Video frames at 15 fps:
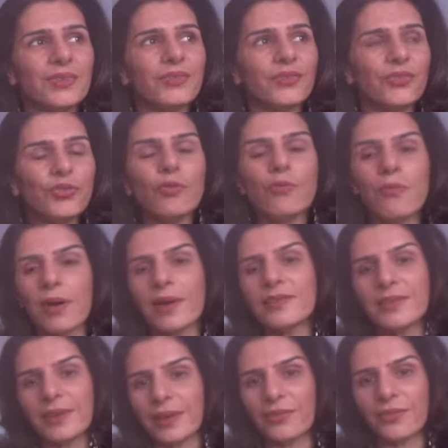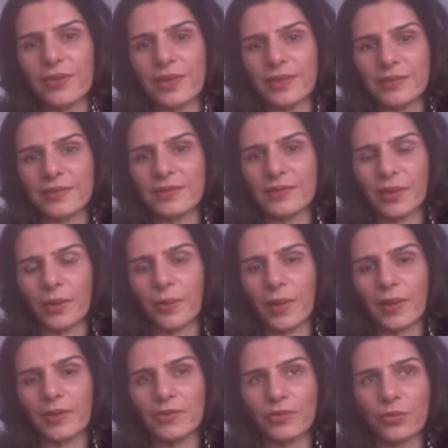you must address this, Aquarians.